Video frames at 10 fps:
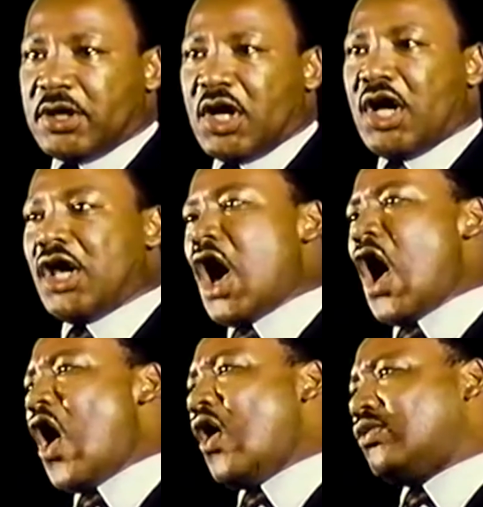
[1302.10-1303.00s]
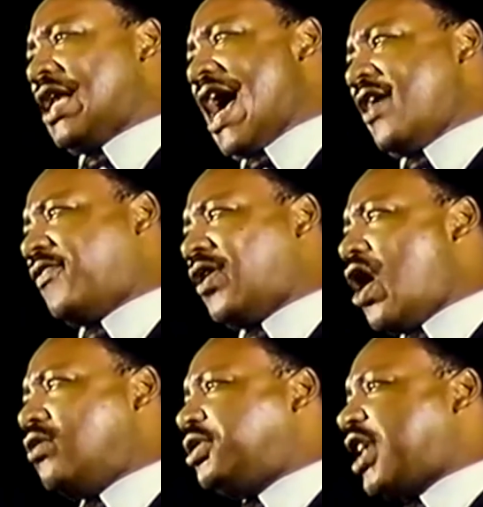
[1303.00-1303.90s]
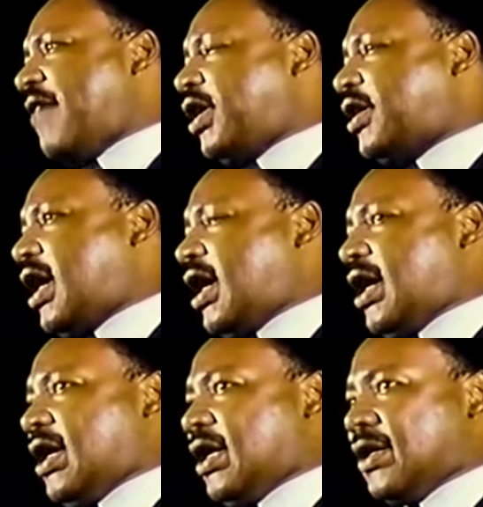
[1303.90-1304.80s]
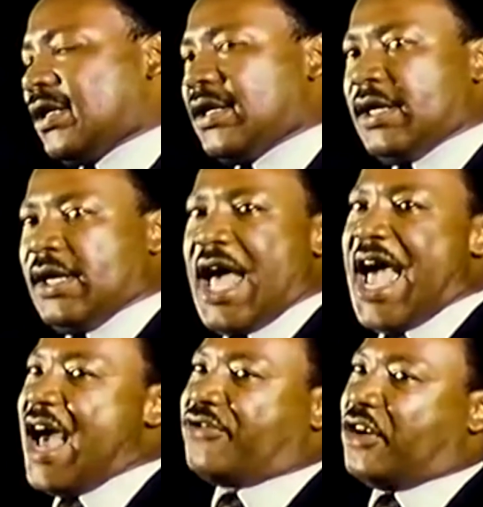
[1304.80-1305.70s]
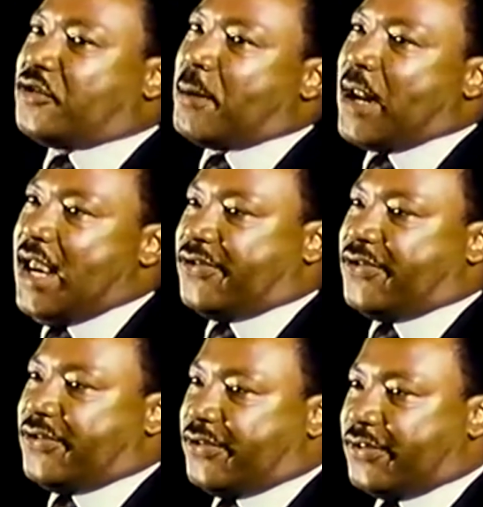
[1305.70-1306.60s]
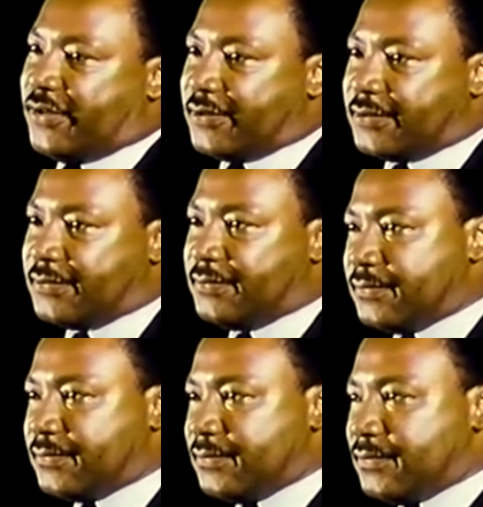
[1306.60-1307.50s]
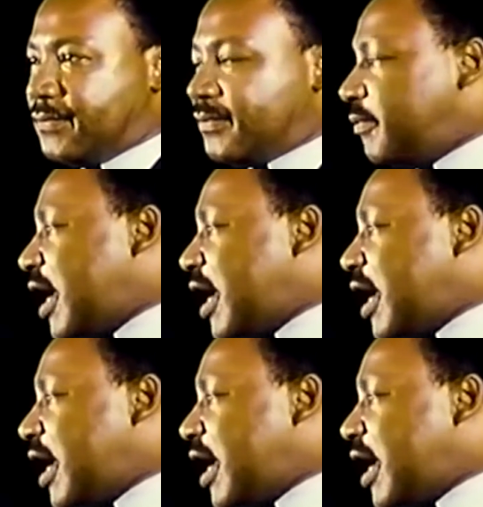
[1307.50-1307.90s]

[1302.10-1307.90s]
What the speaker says: a long life. Longevity has its place. But